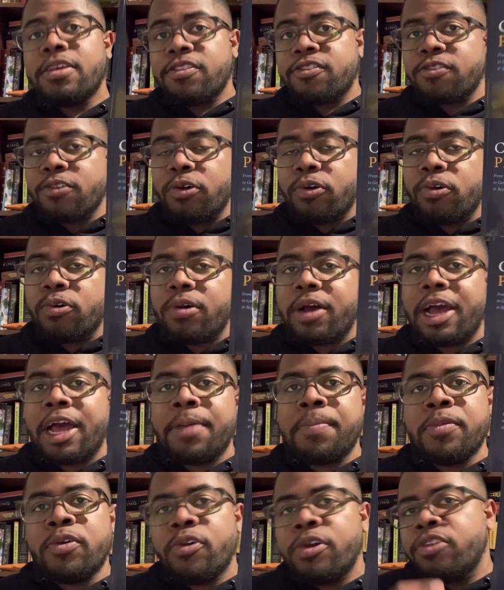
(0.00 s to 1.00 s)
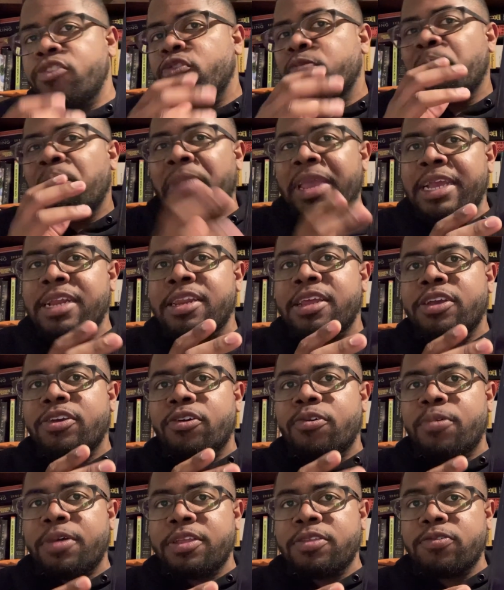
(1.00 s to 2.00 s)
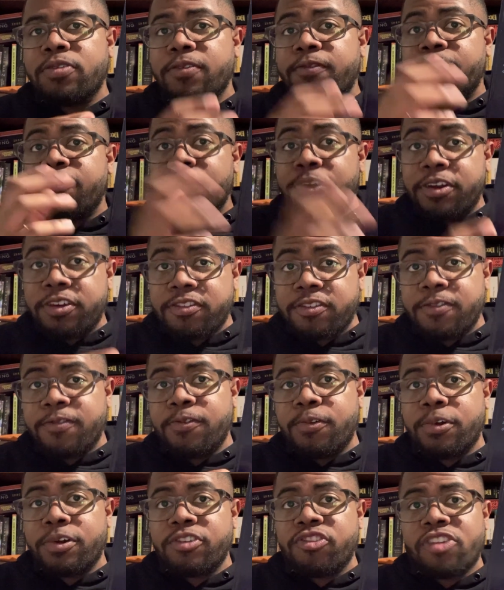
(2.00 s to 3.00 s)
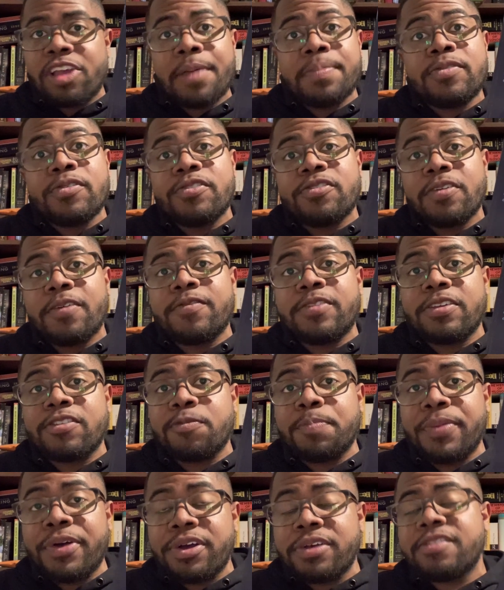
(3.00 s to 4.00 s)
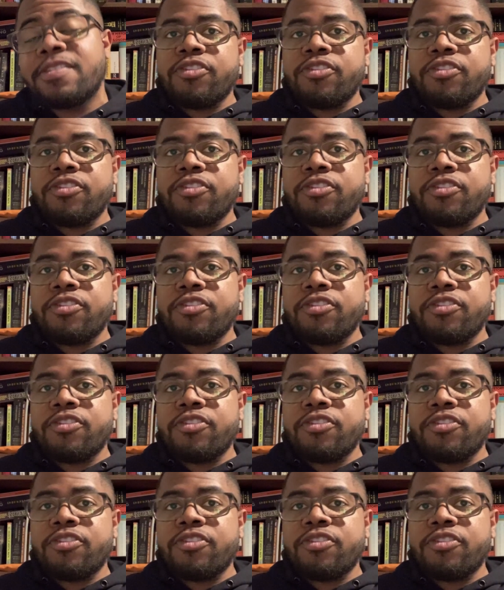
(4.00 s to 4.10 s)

So I'm going to mainly go into the first four chapters of this book,